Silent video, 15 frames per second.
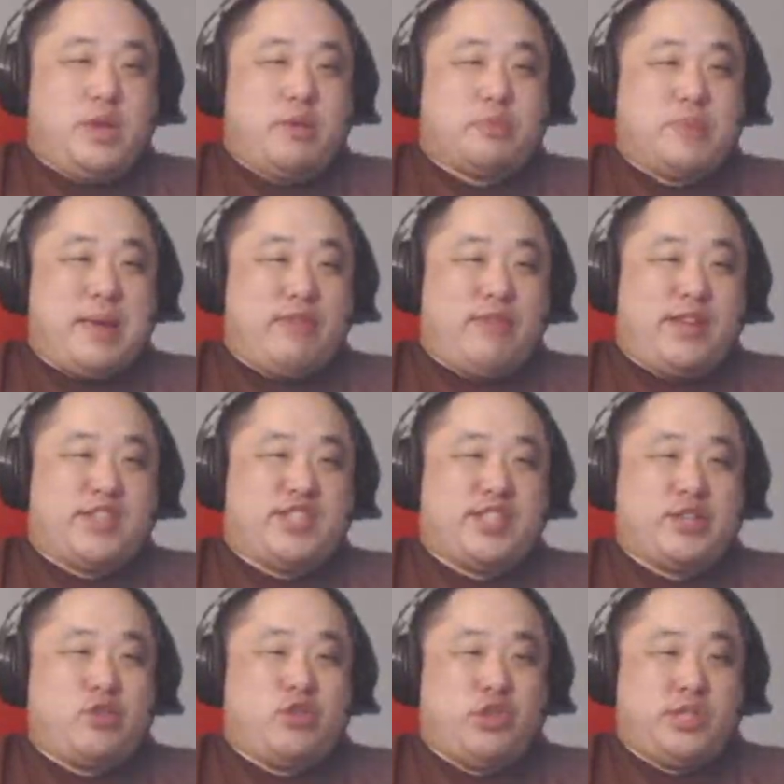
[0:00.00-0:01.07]
was paid like
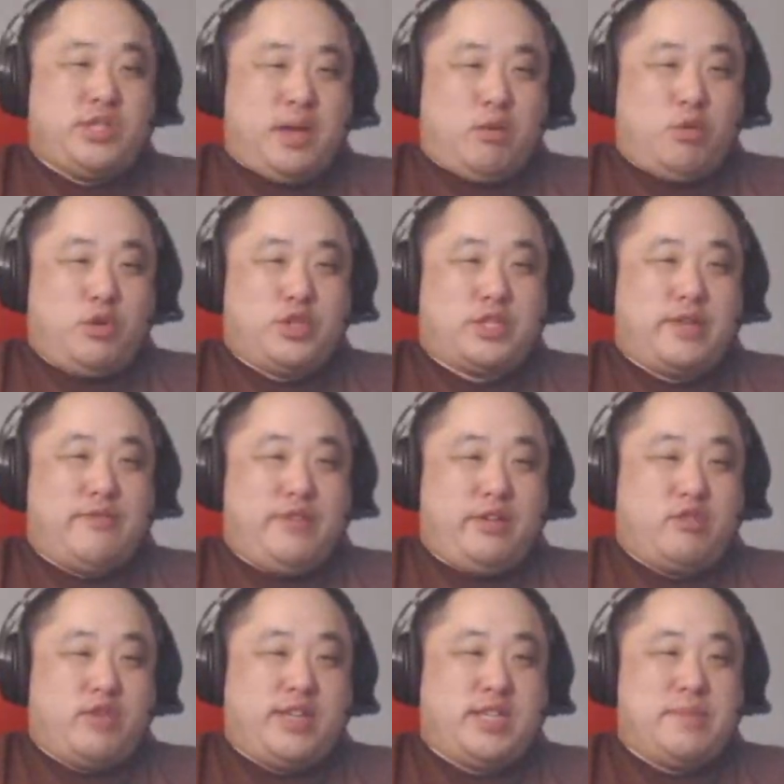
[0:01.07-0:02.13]
six hundred dollars, something
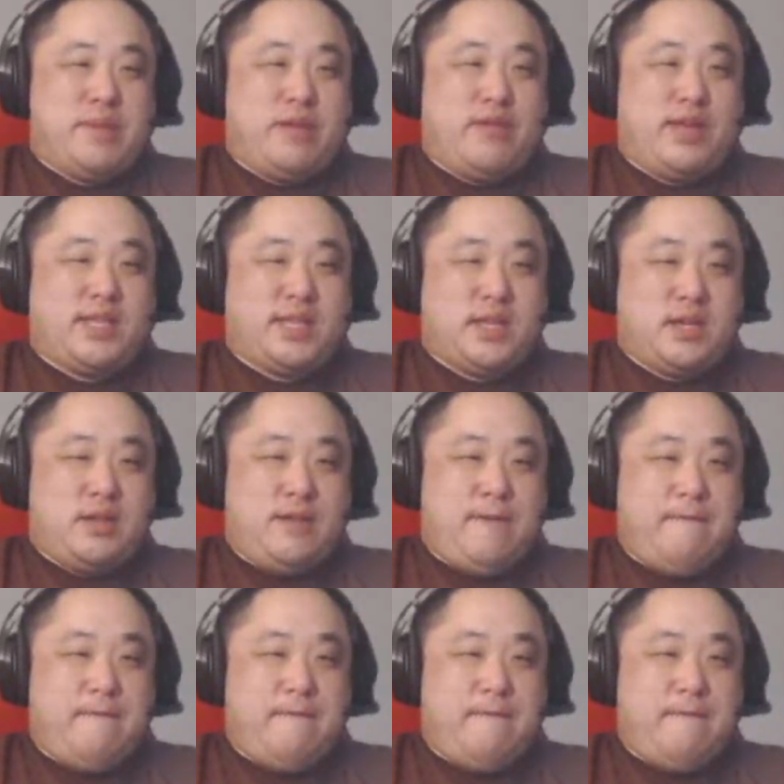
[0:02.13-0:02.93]
crazy amount like that,